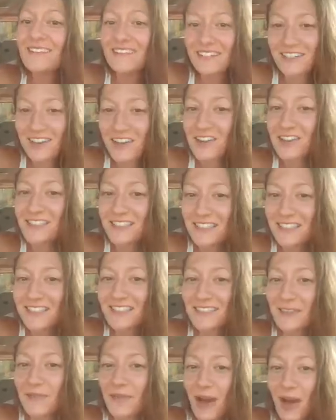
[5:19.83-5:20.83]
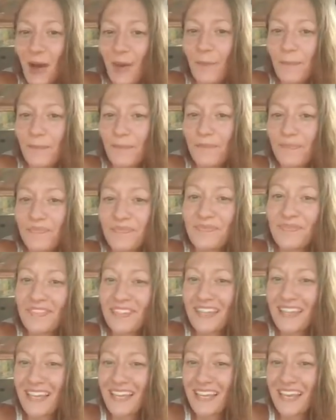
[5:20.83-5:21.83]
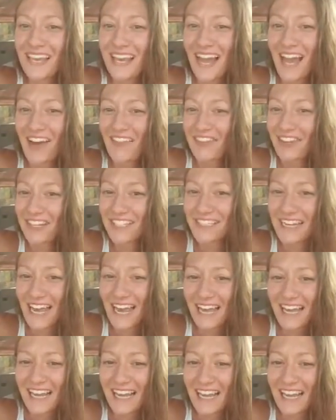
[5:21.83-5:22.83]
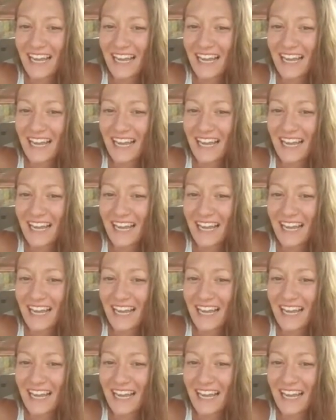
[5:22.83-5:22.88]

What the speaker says: to go seek some help. Have a good day.